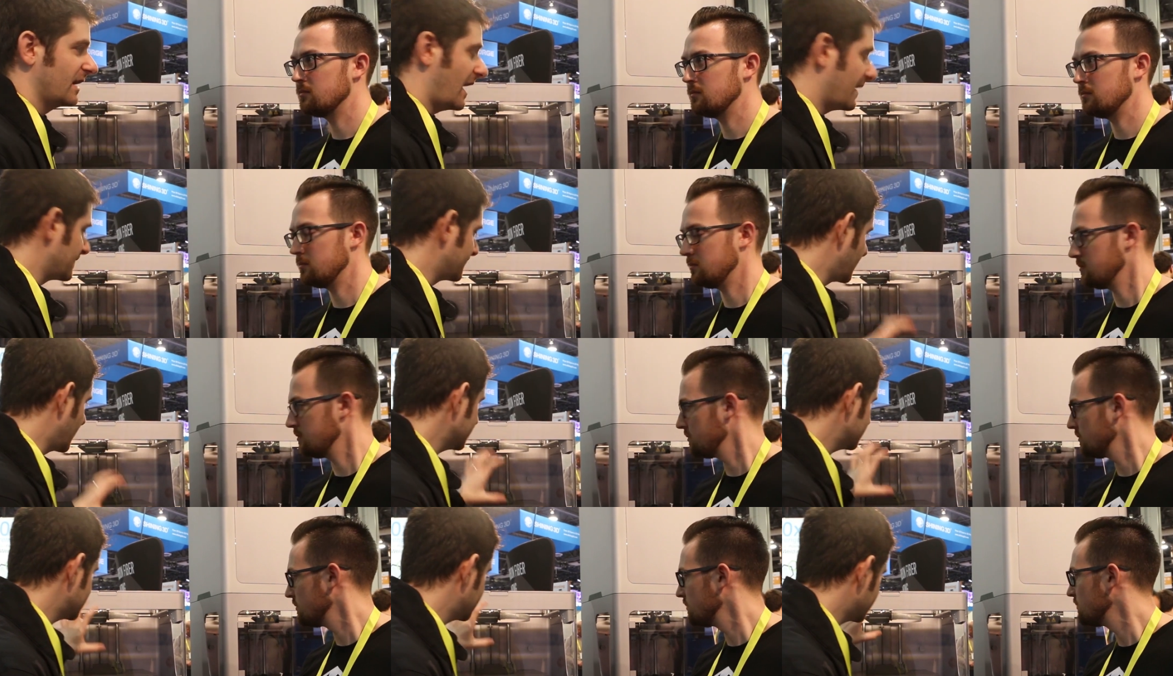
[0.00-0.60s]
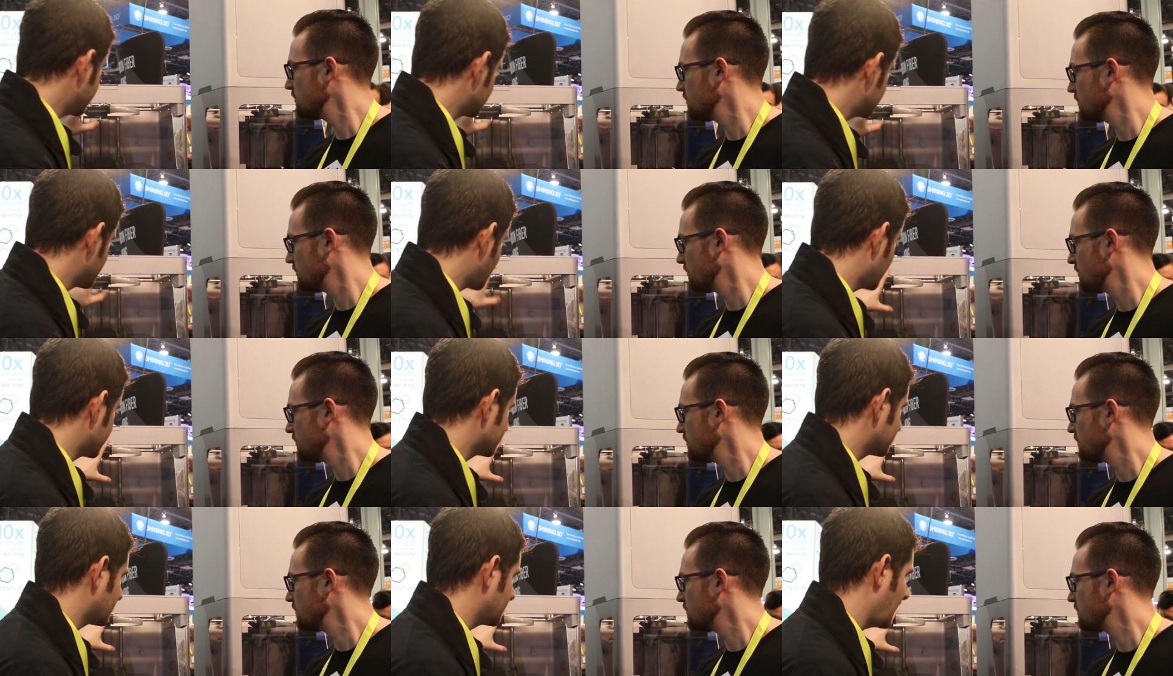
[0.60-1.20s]
Speaker 1: And the nice thing is,
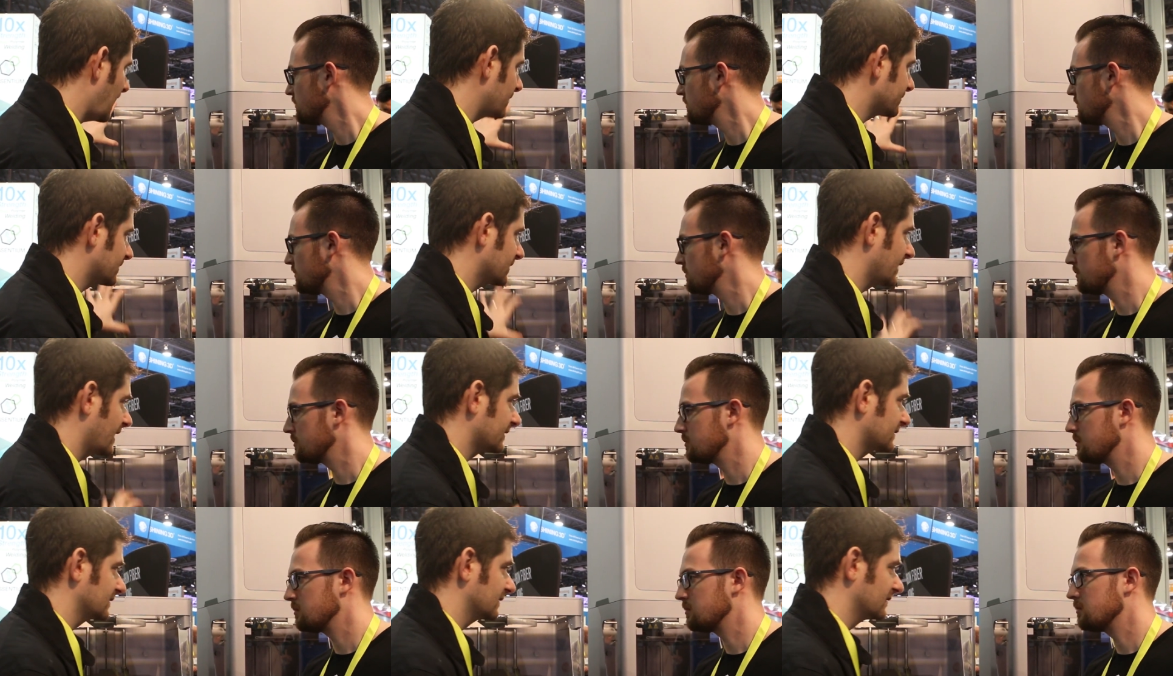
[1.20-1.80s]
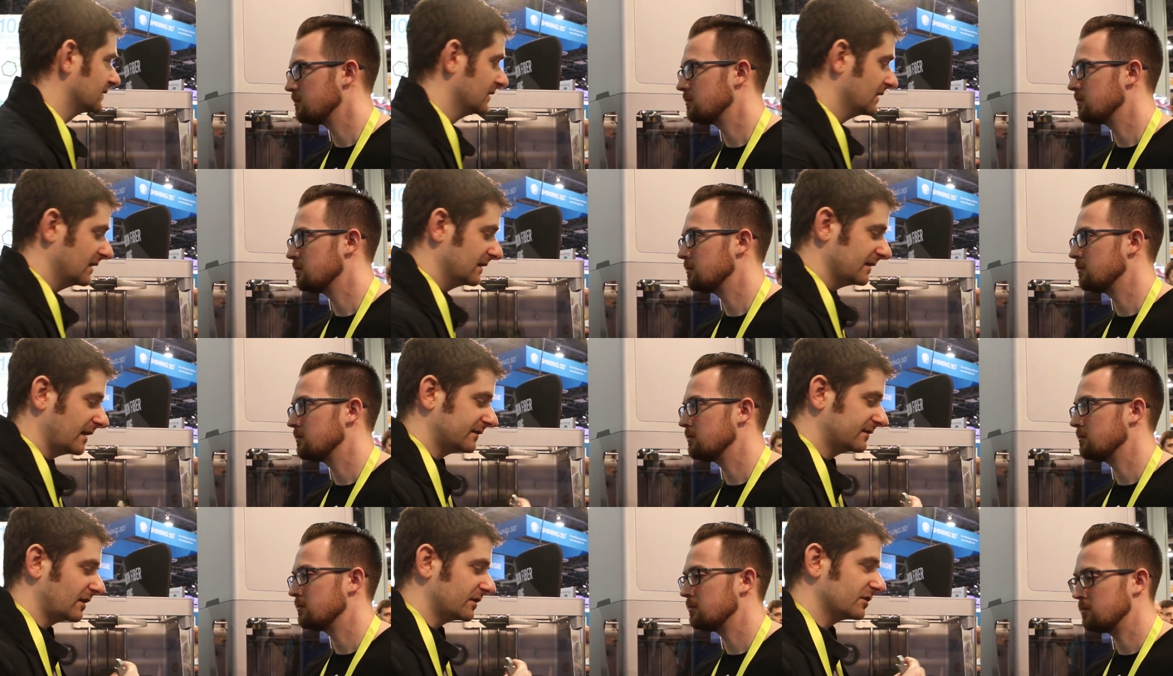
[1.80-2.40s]
because it's cloud connected,
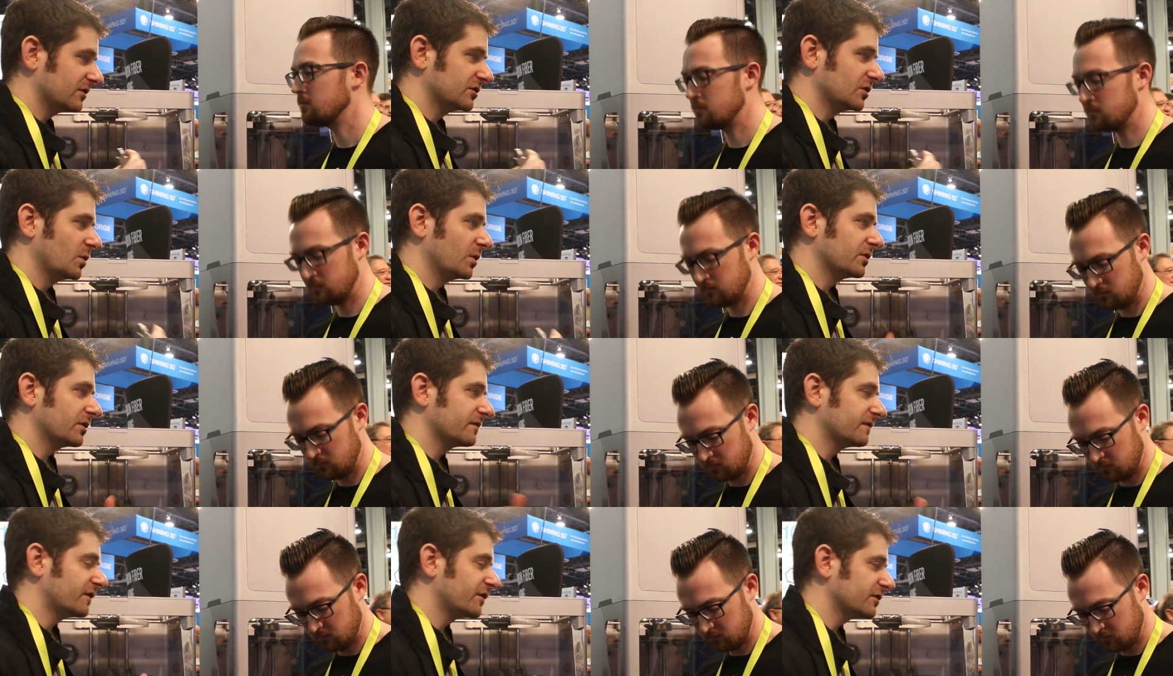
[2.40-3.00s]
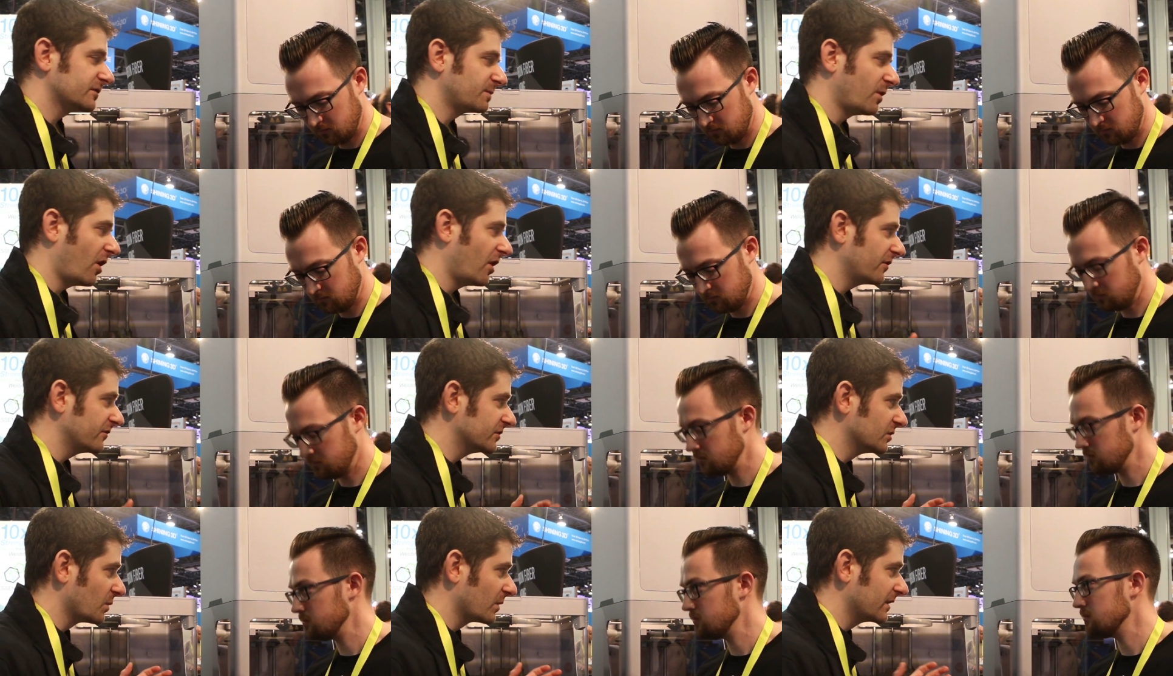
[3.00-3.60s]
let's say you're doing your first part
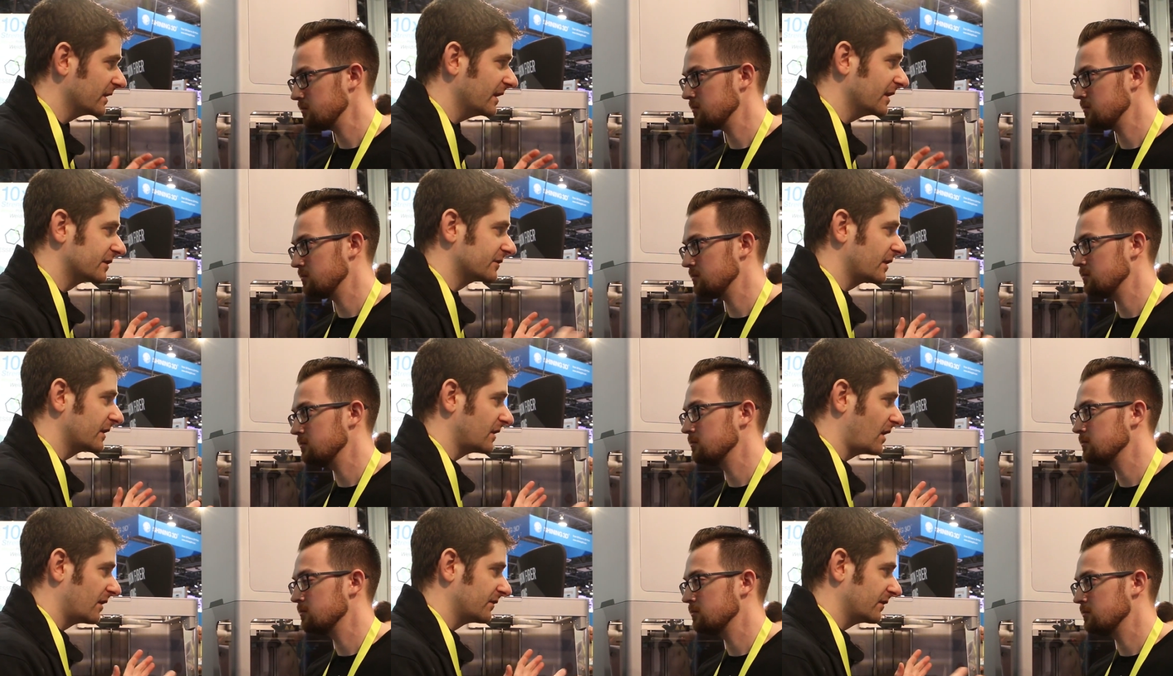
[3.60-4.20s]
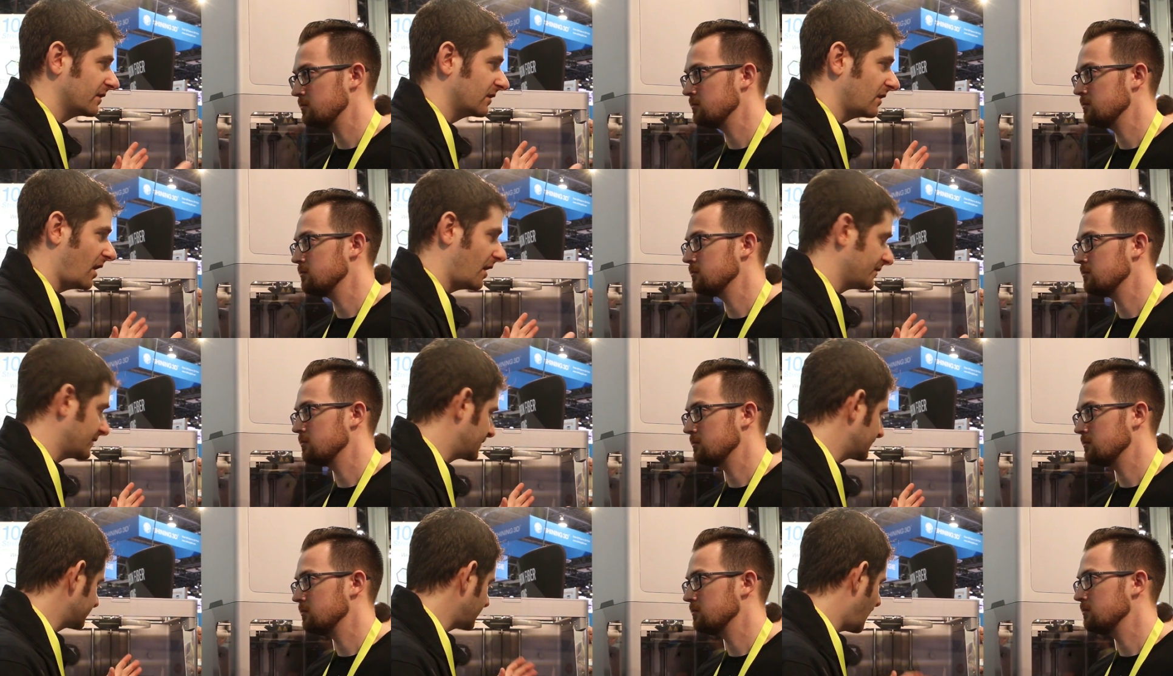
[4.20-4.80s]
and you want to iterate on the
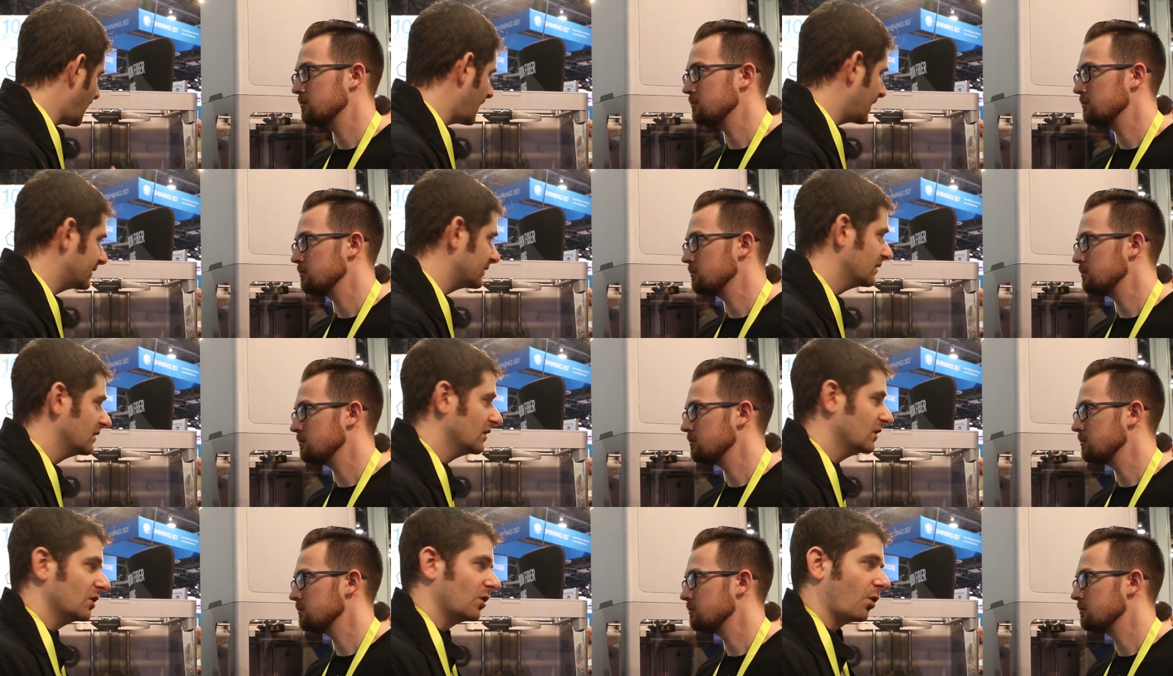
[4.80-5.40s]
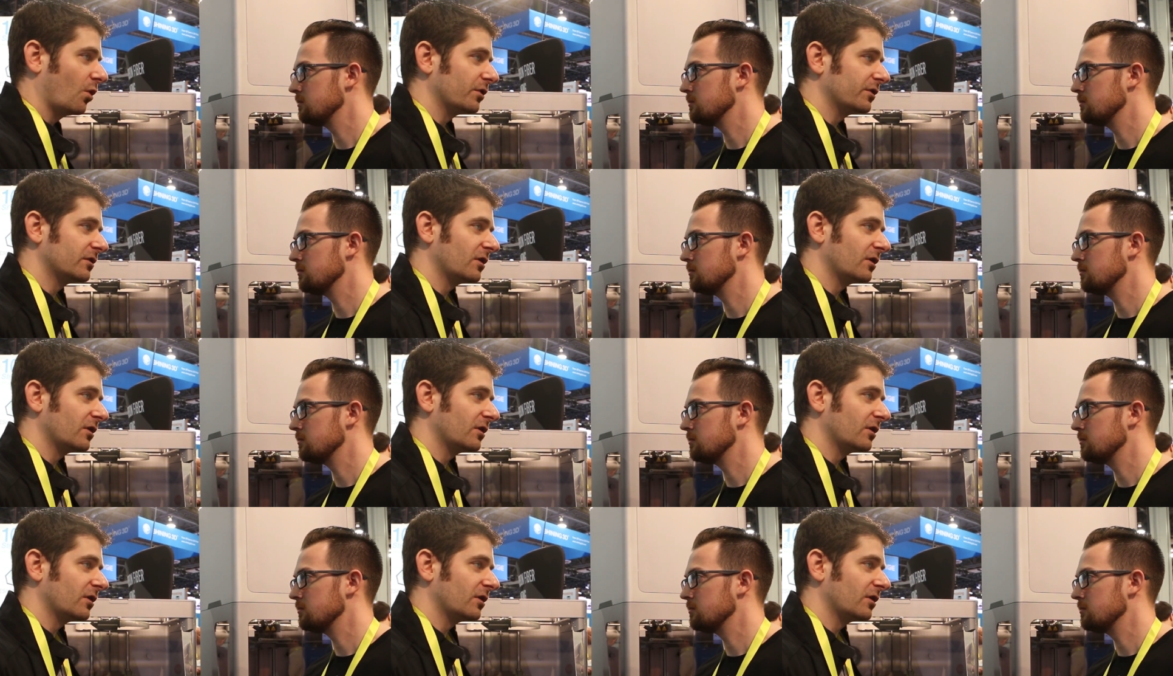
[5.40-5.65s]
design, or